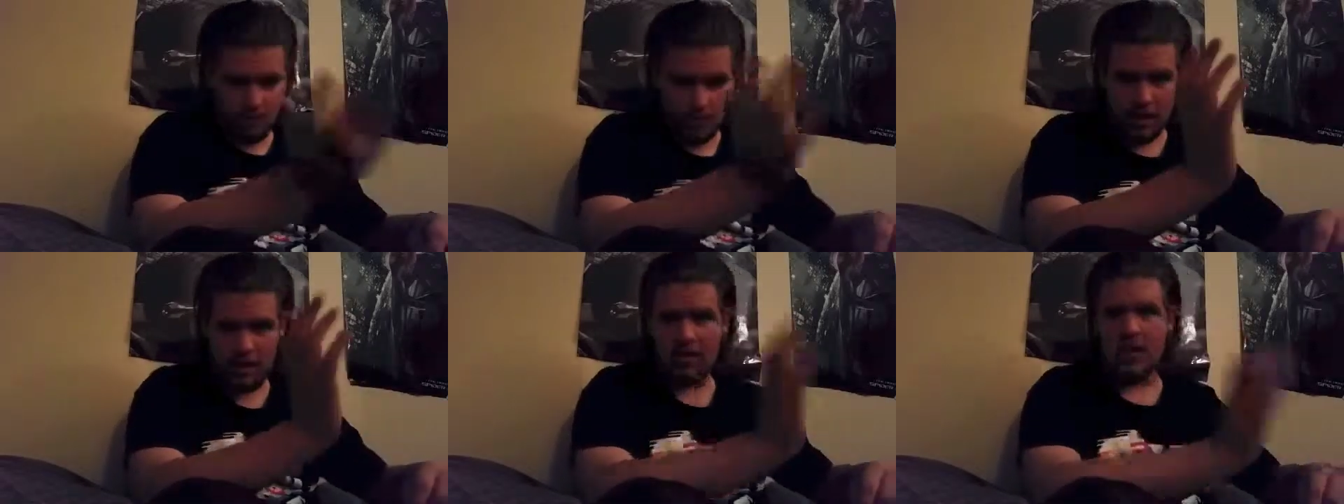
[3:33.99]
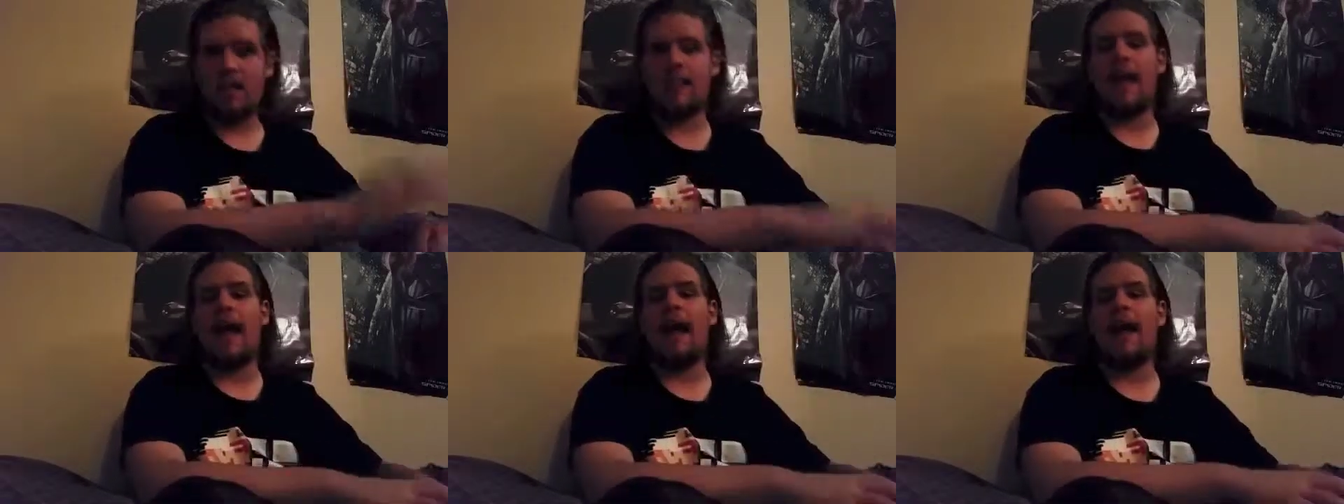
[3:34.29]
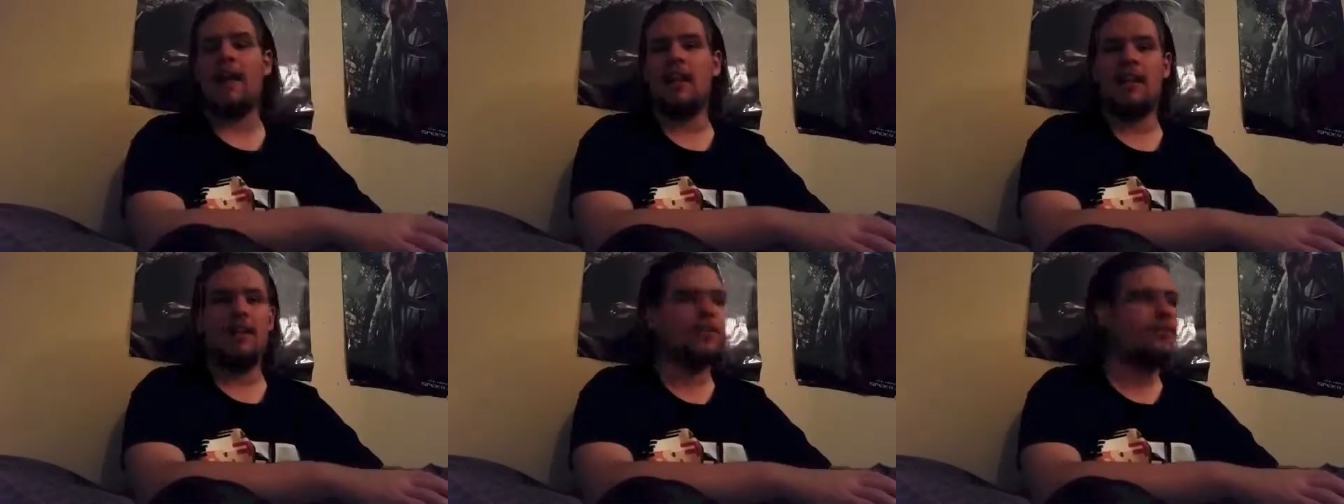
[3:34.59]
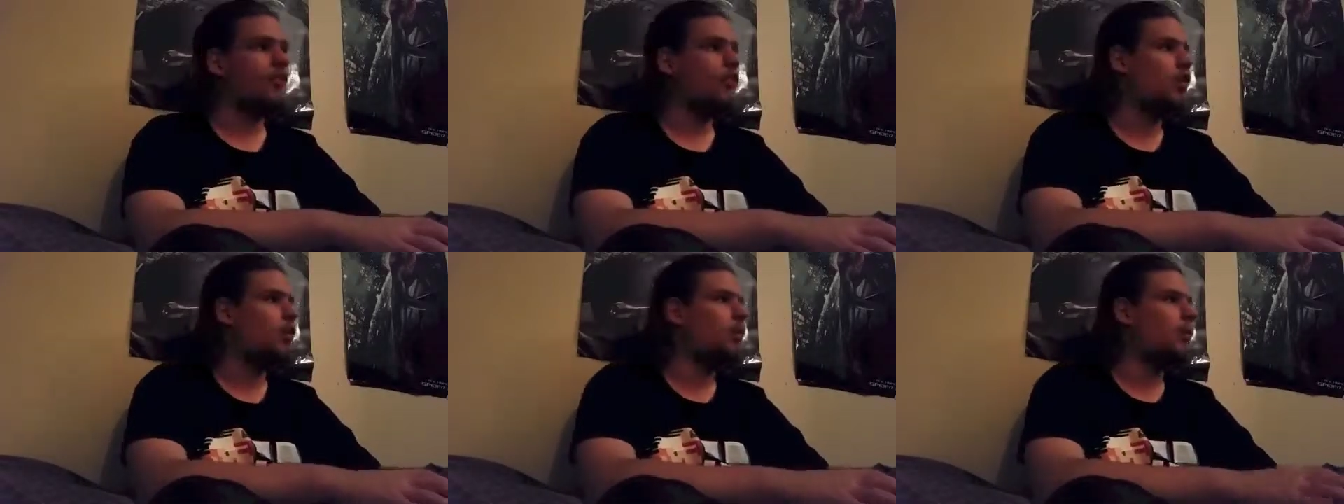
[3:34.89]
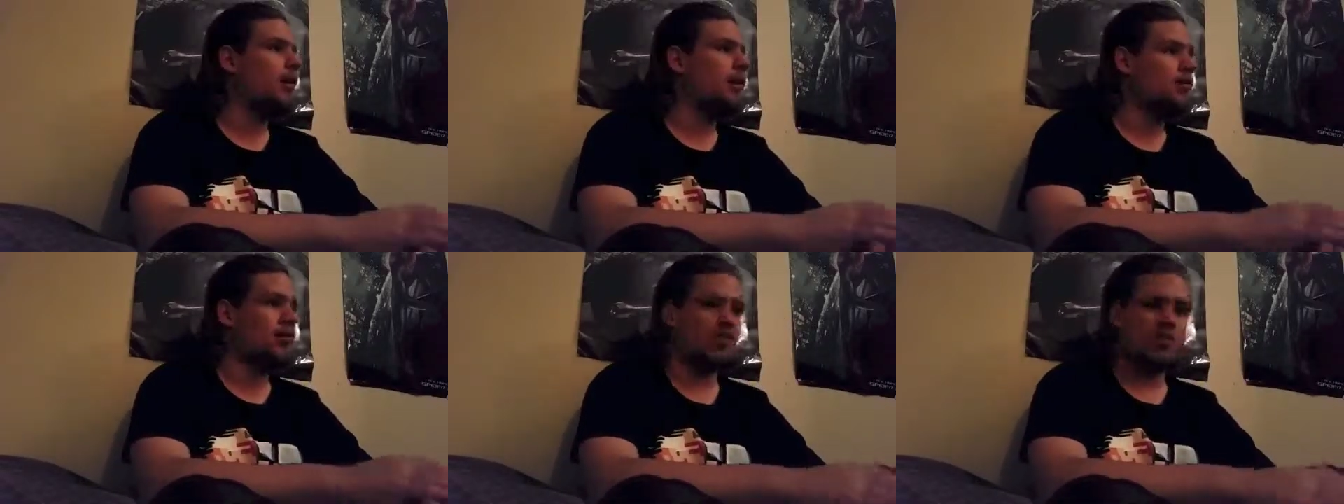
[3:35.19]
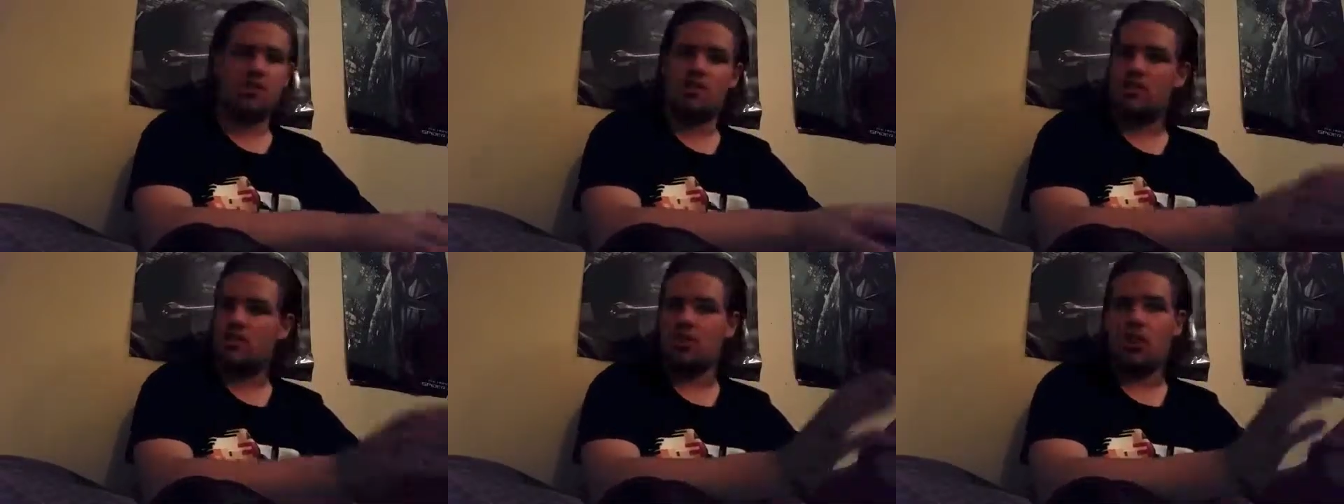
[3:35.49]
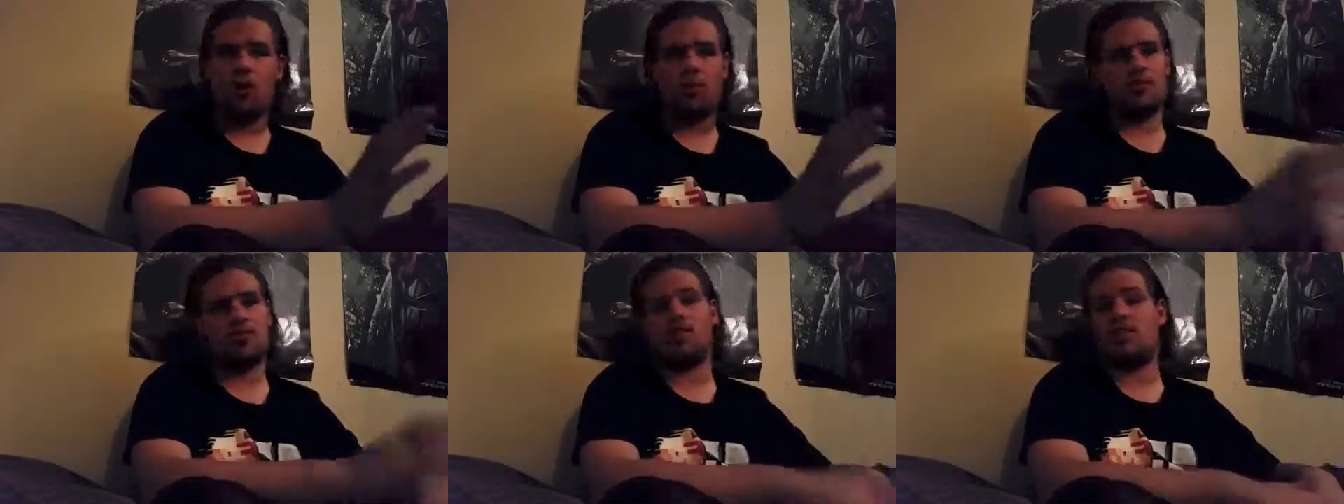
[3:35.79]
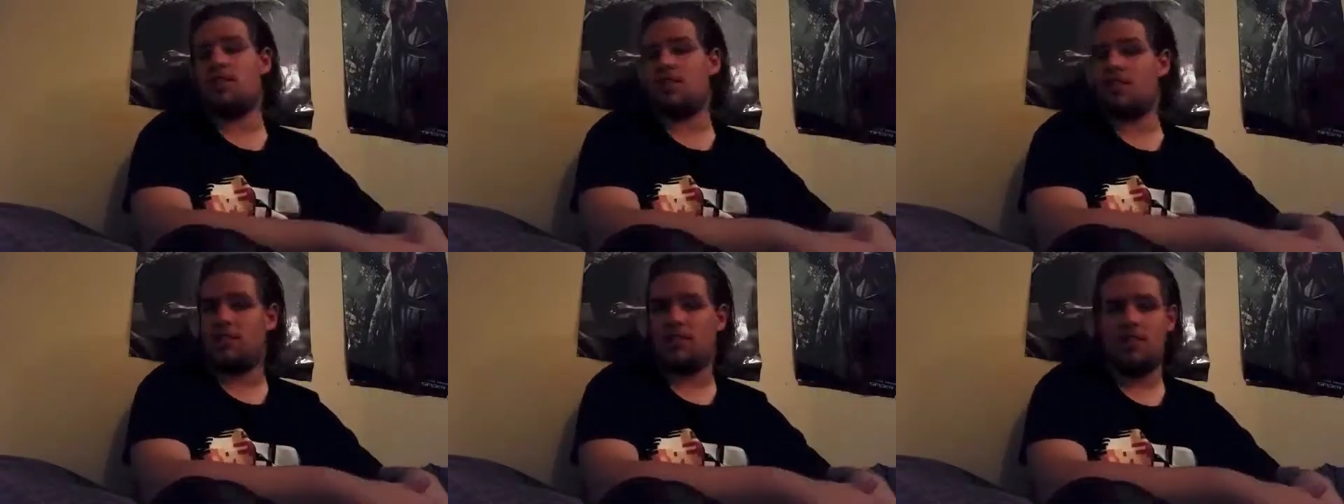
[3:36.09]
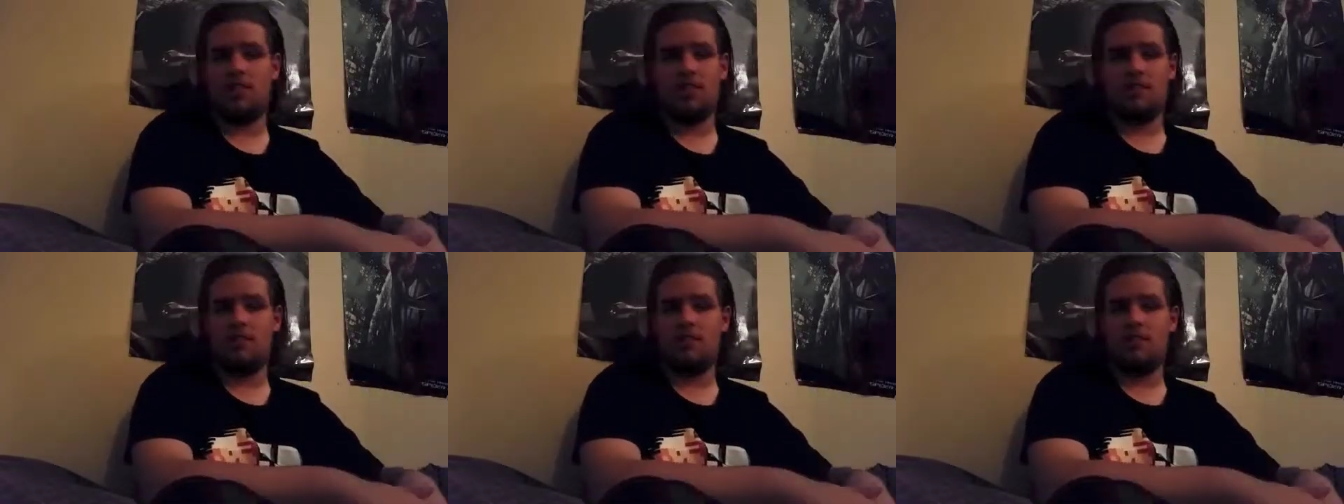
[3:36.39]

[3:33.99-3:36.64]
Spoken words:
another alien film where it was just adults only.